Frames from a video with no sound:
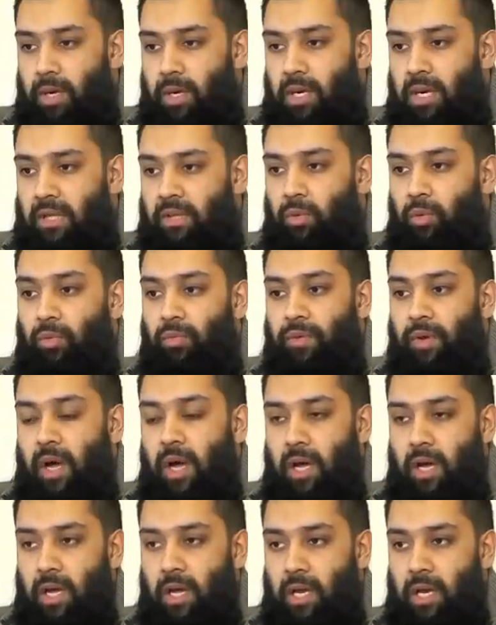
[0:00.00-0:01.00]
word
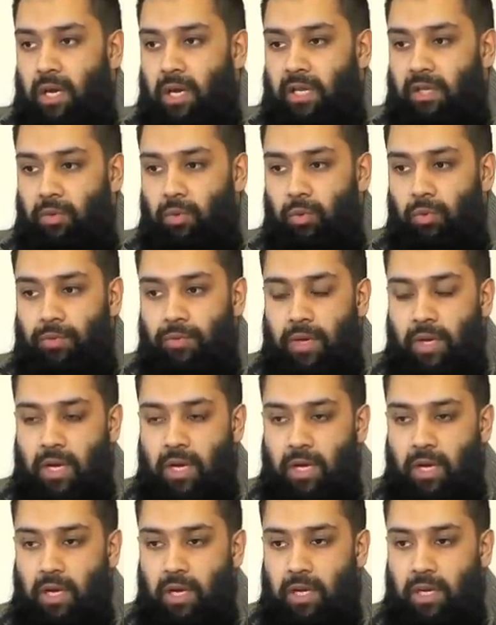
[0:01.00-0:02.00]
Latufa,
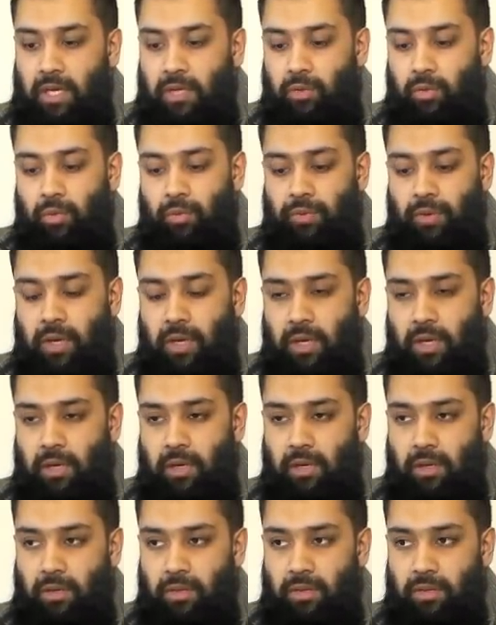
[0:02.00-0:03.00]
Latufa, Latufa,
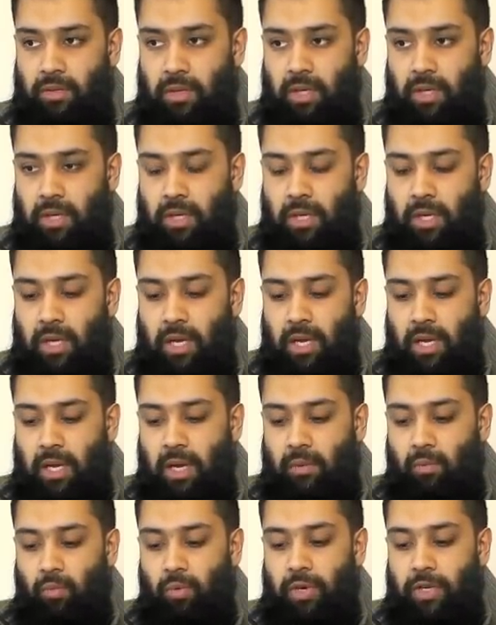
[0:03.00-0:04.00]

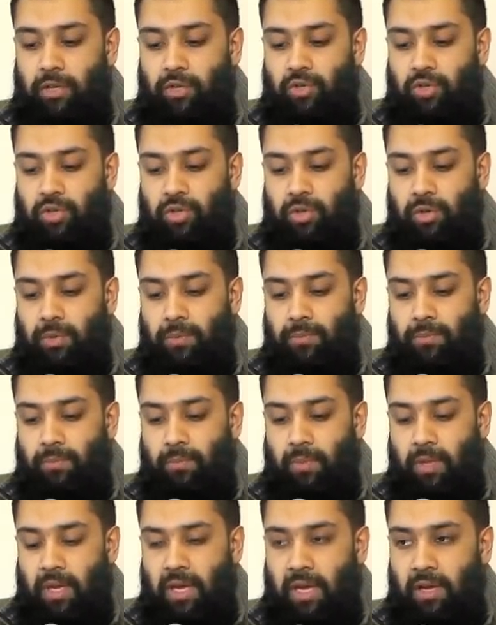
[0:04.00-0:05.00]
which
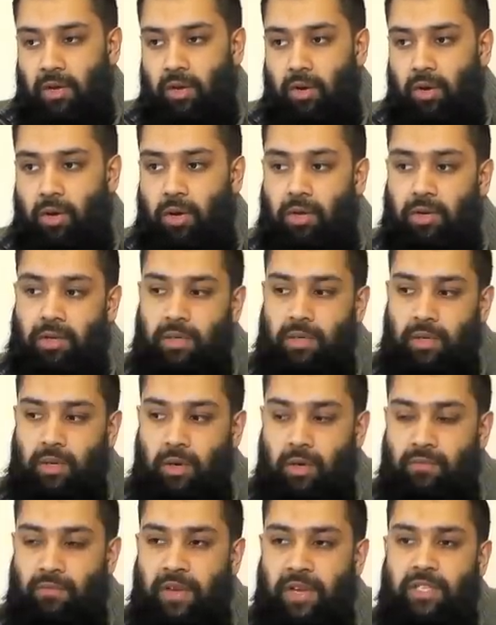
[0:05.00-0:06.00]
con
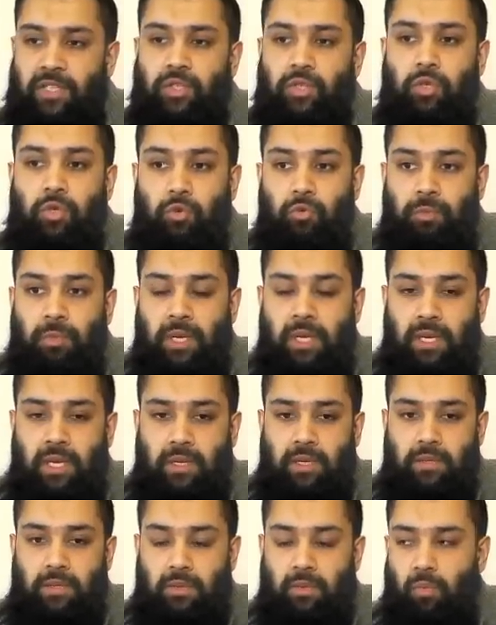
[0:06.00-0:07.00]
conveys two
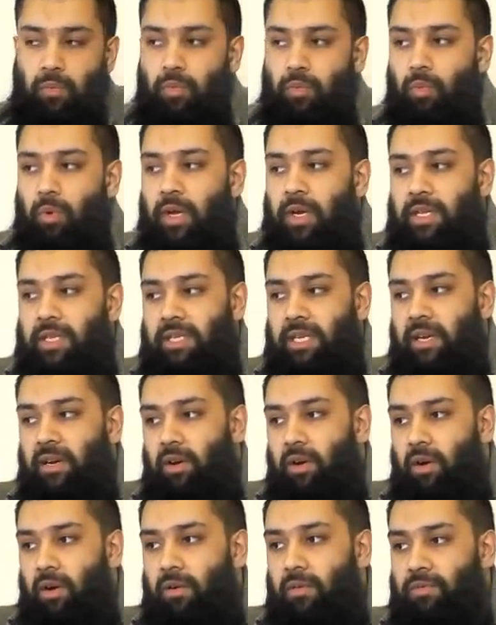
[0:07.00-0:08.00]
meanings. One is
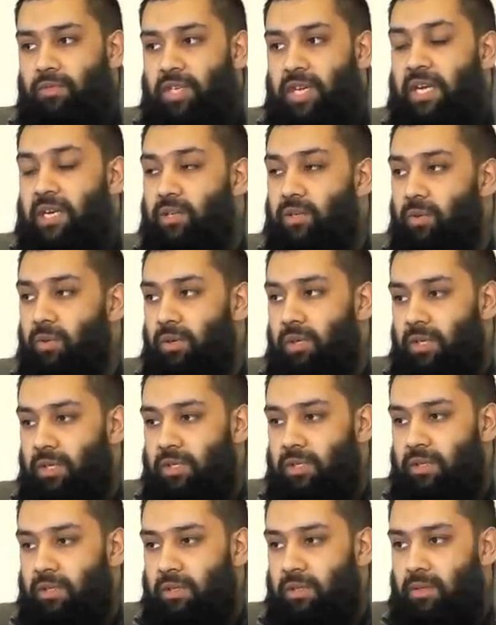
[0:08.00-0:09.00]
that of
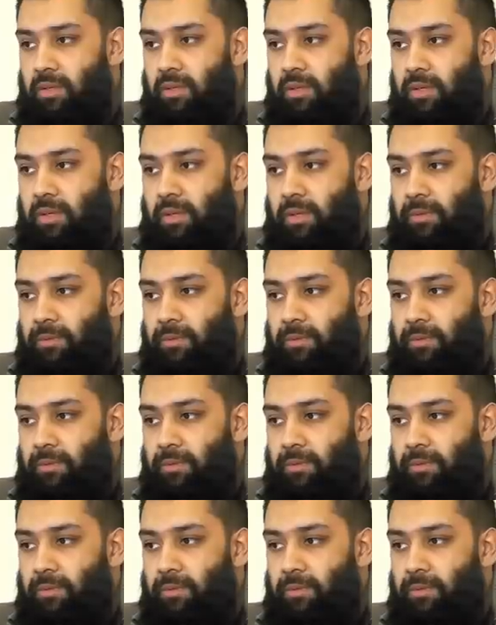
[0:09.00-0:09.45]
gentleness.